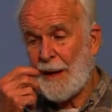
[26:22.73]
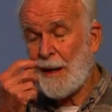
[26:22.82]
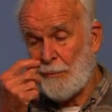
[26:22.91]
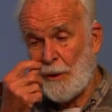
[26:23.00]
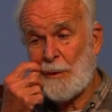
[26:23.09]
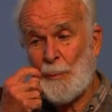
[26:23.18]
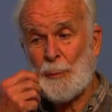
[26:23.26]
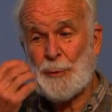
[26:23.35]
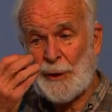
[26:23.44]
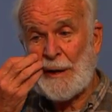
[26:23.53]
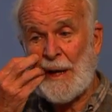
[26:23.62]
wrote him a
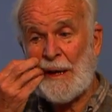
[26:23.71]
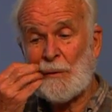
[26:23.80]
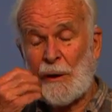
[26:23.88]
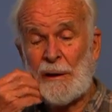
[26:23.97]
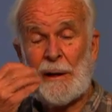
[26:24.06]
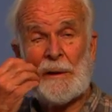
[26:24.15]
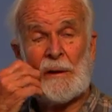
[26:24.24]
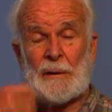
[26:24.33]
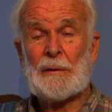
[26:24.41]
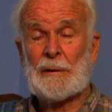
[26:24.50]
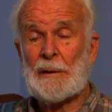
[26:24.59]
pretty angry letter
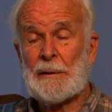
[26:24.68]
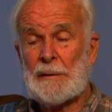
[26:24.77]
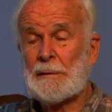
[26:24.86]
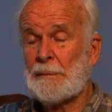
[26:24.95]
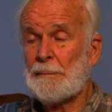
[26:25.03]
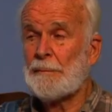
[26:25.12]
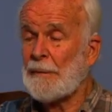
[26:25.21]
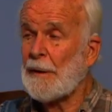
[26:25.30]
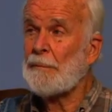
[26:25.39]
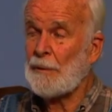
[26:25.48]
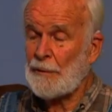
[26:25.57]
early on. I
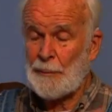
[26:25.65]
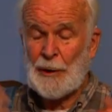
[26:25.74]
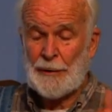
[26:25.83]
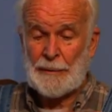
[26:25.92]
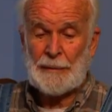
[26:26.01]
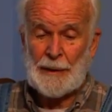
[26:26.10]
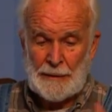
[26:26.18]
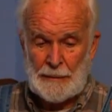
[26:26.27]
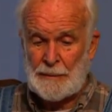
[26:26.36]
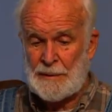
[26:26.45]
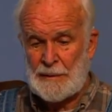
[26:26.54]
wrote him other
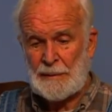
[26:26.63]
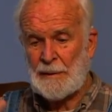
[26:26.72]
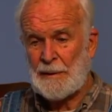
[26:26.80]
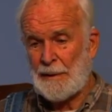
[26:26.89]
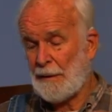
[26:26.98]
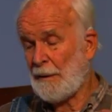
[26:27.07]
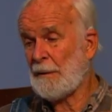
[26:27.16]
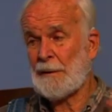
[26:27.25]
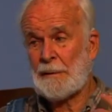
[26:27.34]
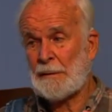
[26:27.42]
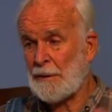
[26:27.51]
letters
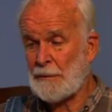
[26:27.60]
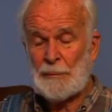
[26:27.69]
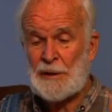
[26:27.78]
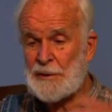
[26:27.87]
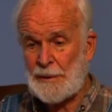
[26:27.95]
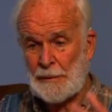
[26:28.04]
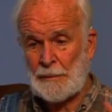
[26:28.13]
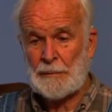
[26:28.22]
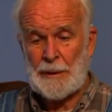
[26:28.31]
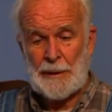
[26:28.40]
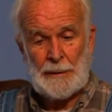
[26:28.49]
on and on. We still
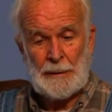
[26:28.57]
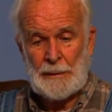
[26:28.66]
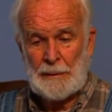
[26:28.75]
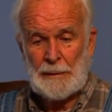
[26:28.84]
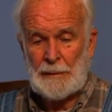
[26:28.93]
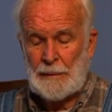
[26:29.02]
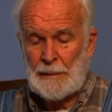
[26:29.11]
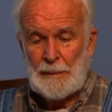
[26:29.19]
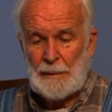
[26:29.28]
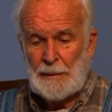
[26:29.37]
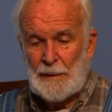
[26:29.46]
write.
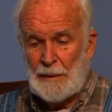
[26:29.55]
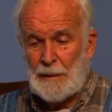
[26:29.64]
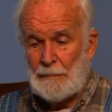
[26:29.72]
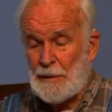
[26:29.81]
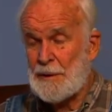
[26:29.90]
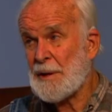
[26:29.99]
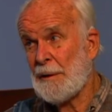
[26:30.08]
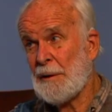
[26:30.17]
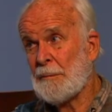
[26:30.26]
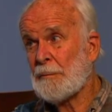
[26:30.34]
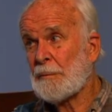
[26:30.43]
We
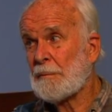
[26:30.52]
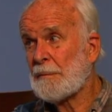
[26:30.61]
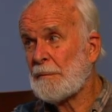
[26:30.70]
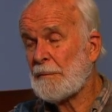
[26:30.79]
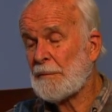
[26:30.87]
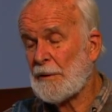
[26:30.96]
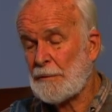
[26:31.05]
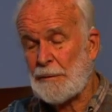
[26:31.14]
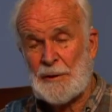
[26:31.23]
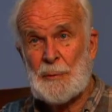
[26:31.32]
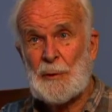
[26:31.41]
send him a
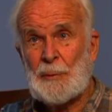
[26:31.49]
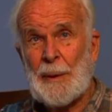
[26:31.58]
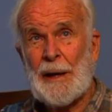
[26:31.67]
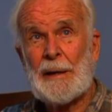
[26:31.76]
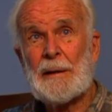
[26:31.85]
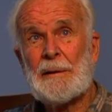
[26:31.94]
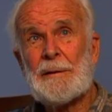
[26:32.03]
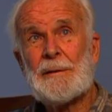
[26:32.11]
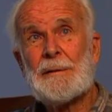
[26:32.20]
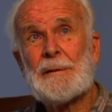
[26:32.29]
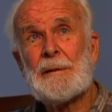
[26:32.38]
Christmas
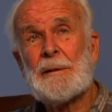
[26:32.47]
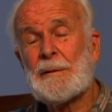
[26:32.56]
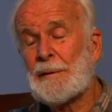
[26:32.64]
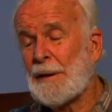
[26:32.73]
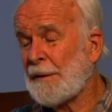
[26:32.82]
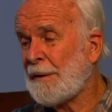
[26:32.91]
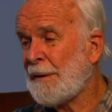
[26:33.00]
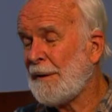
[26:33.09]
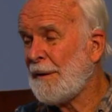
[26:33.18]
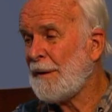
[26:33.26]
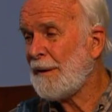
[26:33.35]
package, you know,
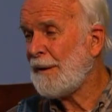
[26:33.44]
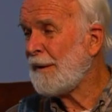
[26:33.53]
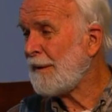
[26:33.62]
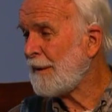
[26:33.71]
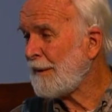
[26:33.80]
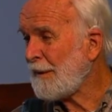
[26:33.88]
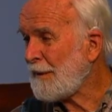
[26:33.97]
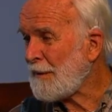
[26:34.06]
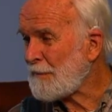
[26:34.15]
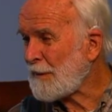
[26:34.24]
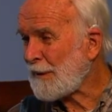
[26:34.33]
and
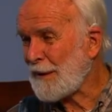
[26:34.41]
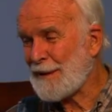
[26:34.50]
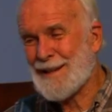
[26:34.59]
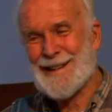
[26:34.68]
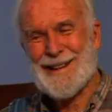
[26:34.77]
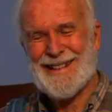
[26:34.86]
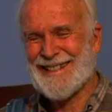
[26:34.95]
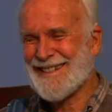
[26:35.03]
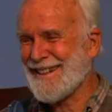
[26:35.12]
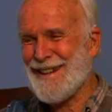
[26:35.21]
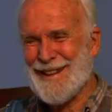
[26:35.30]
then when I
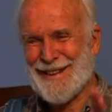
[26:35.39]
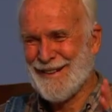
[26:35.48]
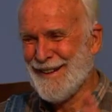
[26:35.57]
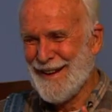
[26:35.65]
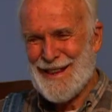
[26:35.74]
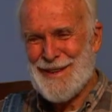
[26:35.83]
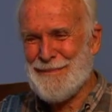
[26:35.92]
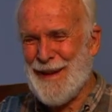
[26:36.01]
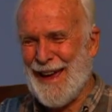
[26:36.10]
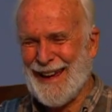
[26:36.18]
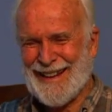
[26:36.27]
see the
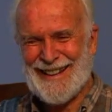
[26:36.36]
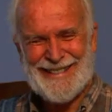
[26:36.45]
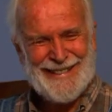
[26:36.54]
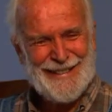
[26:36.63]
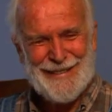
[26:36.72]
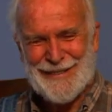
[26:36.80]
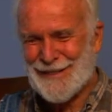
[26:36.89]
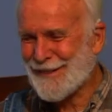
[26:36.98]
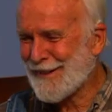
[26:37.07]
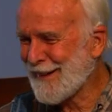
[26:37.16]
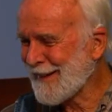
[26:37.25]
package on the
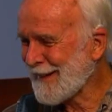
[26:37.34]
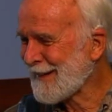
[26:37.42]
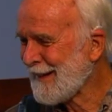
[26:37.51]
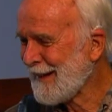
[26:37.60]
floor, I think,